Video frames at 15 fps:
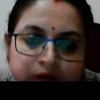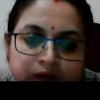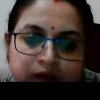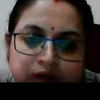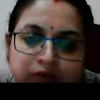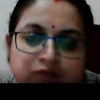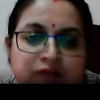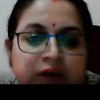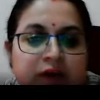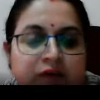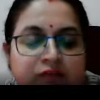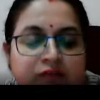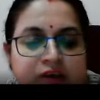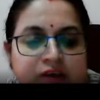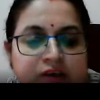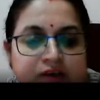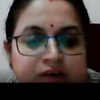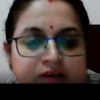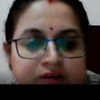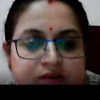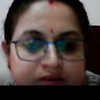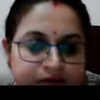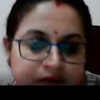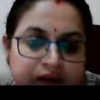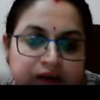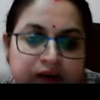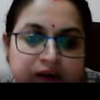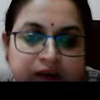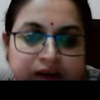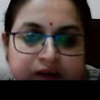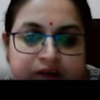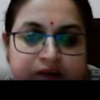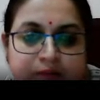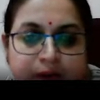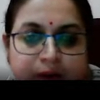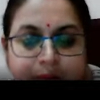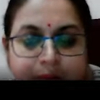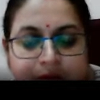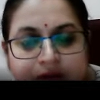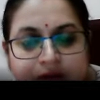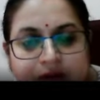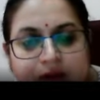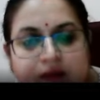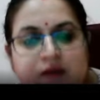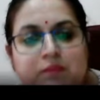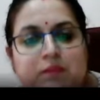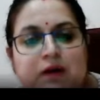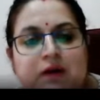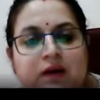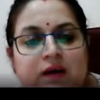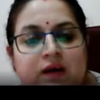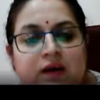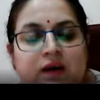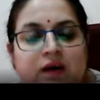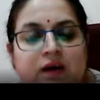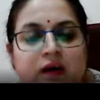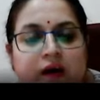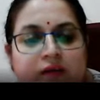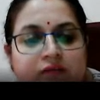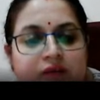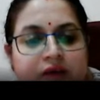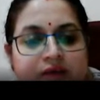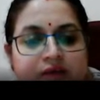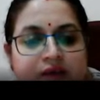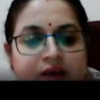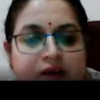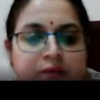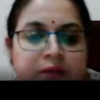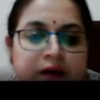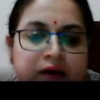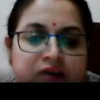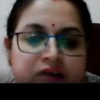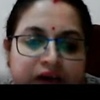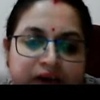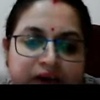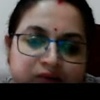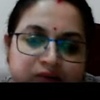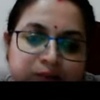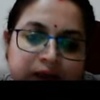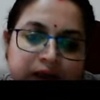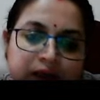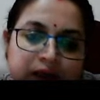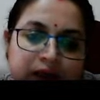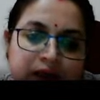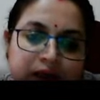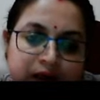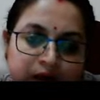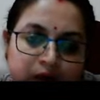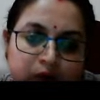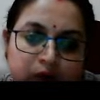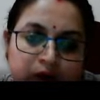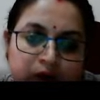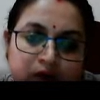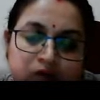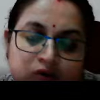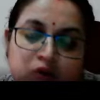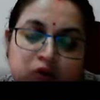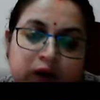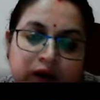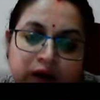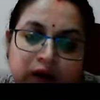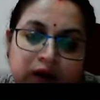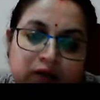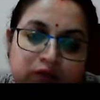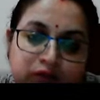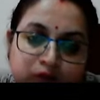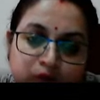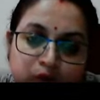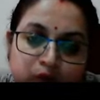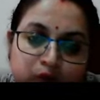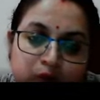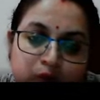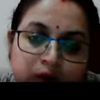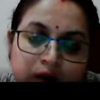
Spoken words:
different wishes, whether it is my birthday, my anniversary, my child's birthday. Okay, so I have to